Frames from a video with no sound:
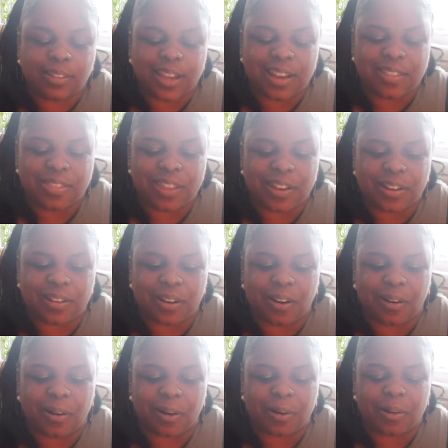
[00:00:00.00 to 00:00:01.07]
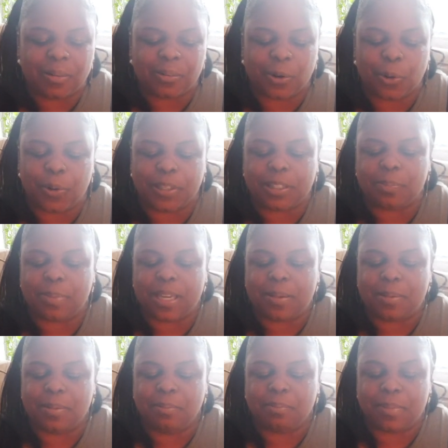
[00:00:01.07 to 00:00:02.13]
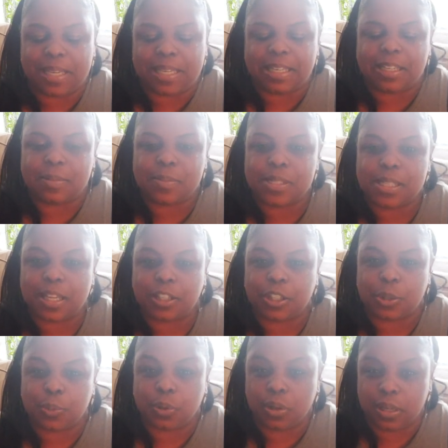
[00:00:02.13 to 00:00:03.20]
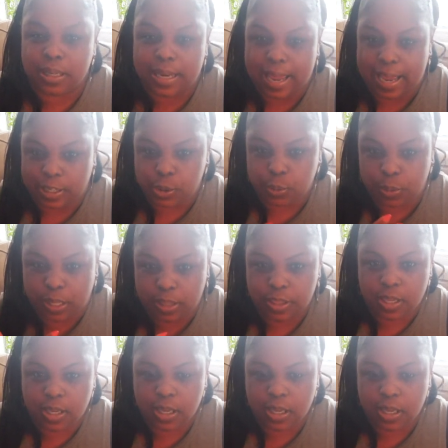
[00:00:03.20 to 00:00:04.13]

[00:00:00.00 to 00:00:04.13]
There are going to be mediums that you will connect with,